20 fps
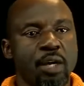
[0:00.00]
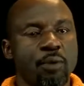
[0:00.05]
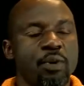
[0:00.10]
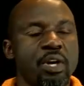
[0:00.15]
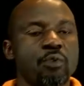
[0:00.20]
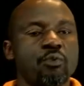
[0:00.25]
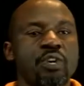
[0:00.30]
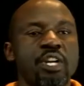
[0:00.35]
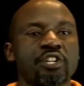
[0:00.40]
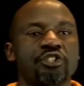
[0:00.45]

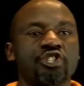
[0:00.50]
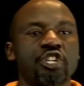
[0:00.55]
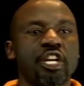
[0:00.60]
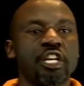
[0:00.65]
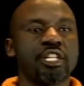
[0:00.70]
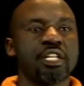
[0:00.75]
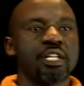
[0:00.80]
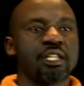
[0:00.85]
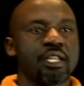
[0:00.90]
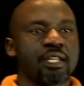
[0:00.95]
When we are
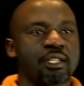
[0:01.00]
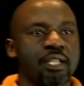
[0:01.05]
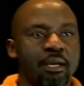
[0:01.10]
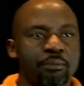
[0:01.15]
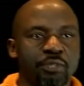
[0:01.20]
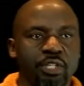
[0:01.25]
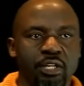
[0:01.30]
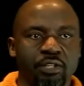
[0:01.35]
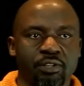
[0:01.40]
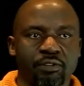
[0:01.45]
changing the
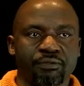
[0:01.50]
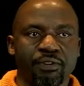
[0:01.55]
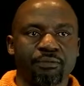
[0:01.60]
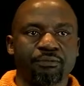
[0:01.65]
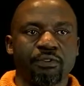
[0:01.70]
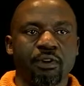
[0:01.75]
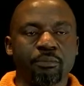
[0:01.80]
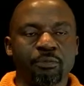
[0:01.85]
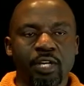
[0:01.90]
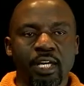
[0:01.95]
subject of a
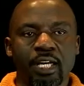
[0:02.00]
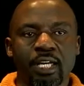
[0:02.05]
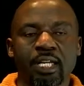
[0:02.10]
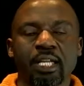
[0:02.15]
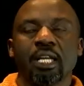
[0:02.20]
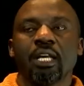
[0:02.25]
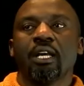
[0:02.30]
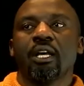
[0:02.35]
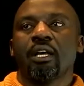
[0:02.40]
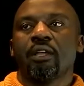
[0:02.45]
formula,
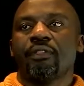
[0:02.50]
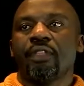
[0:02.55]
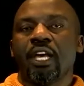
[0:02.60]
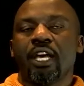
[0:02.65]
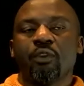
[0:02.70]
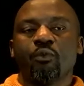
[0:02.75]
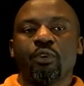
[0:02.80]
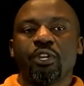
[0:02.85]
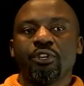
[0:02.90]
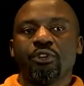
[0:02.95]

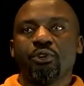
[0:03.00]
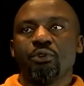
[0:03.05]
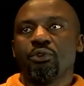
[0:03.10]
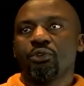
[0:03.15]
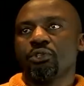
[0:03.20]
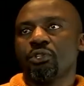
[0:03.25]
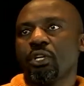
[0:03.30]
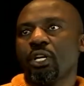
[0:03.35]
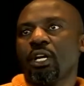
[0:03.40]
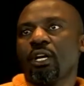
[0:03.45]
then we
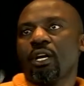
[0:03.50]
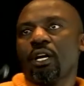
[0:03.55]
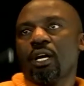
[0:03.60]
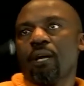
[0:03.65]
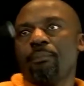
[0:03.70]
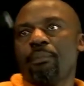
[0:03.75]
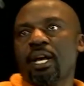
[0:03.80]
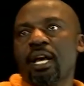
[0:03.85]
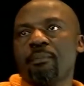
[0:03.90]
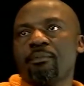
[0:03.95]
use
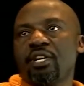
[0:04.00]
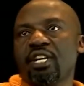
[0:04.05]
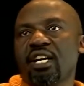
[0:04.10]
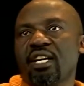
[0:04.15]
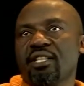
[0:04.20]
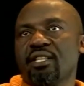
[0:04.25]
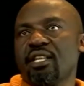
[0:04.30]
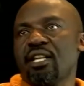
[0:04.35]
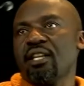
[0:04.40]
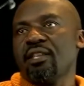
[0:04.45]

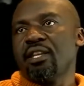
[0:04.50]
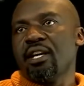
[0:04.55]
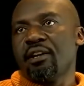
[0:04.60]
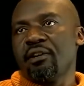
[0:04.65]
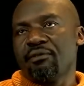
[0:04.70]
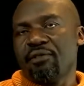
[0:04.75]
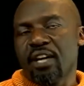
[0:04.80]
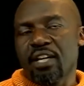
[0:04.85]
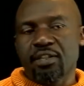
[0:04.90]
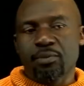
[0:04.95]
PEMDAS in the
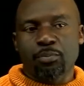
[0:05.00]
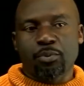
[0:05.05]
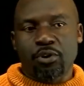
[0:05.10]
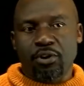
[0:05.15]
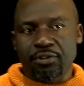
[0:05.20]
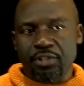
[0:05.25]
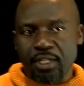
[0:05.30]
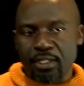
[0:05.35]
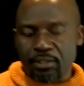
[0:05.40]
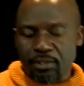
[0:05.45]
reverse
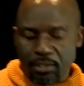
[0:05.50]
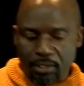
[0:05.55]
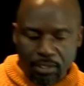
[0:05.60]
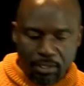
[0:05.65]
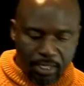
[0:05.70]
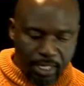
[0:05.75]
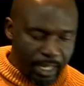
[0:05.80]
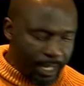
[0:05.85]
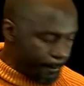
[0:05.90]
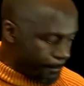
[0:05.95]
process.
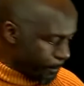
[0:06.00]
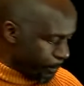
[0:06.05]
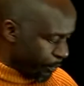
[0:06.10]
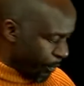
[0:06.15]
Okay?